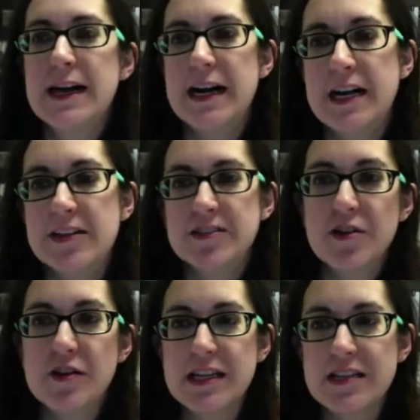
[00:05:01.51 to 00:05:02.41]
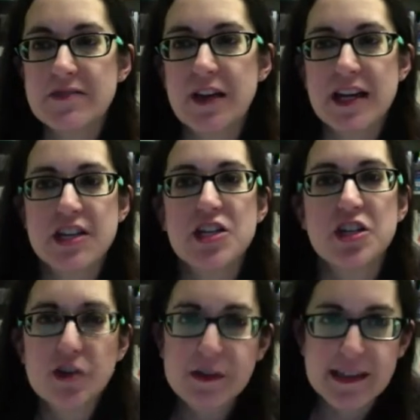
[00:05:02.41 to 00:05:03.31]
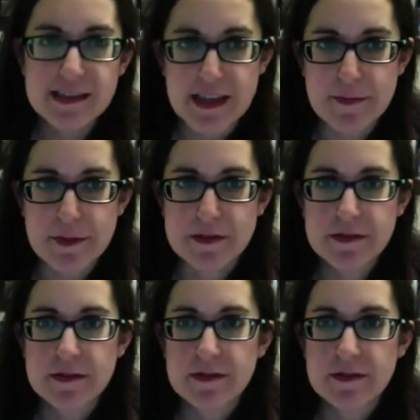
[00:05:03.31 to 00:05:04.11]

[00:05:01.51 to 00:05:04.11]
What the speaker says: So you need to find 2 examples